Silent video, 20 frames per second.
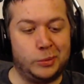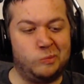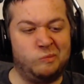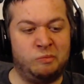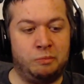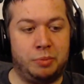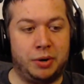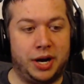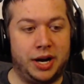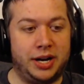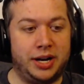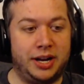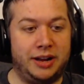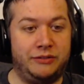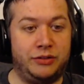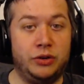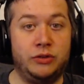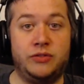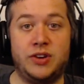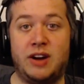but if
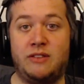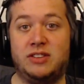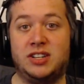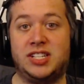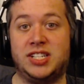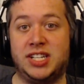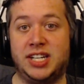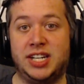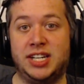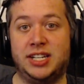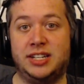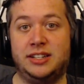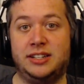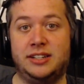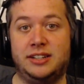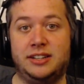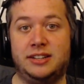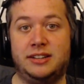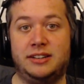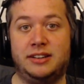you've never seen it,
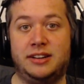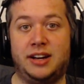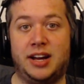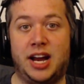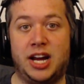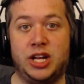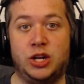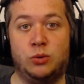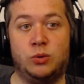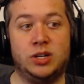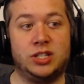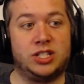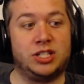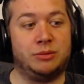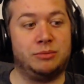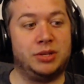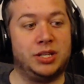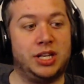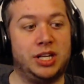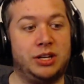and you want
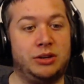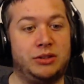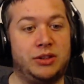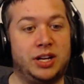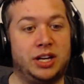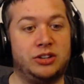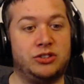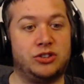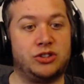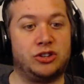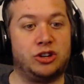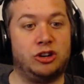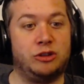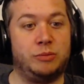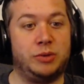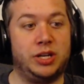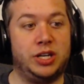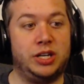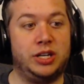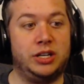something that you think is just going to
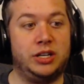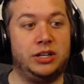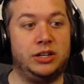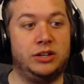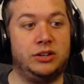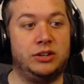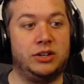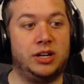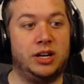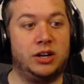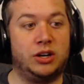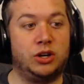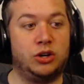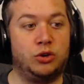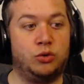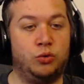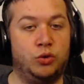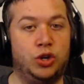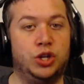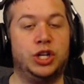be
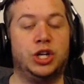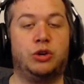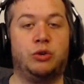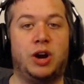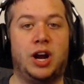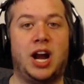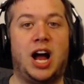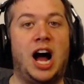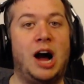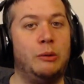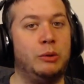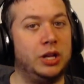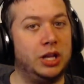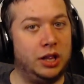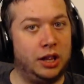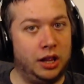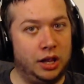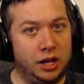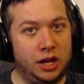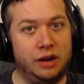really great, I would
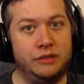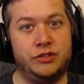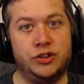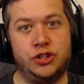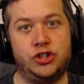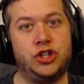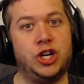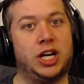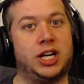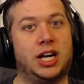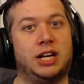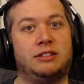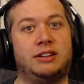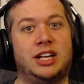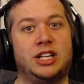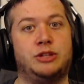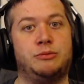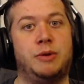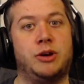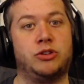love to check out that
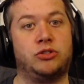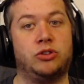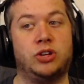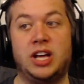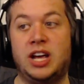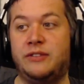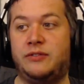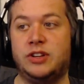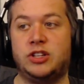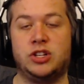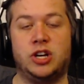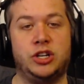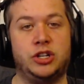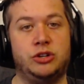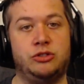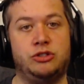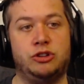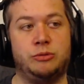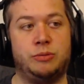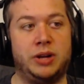special. If it's on
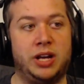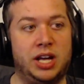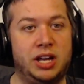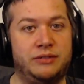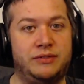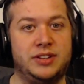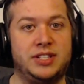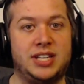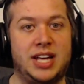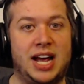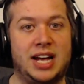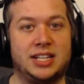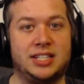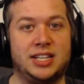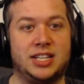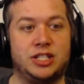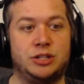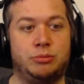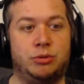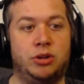YouTube, if it's
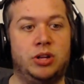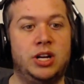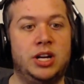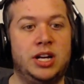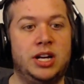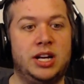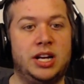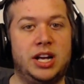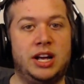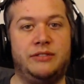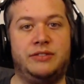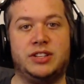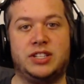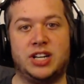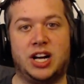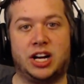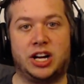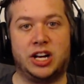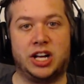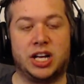accessible, if it's
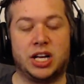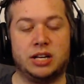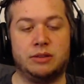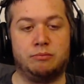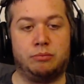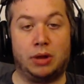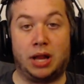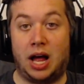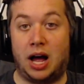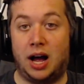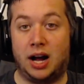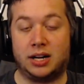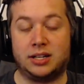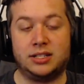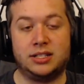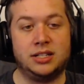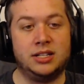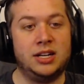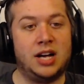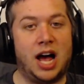not going to get blocked.
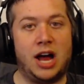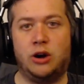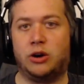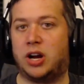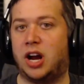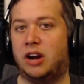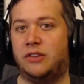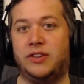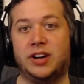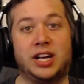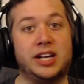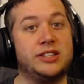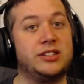I don't care if it gets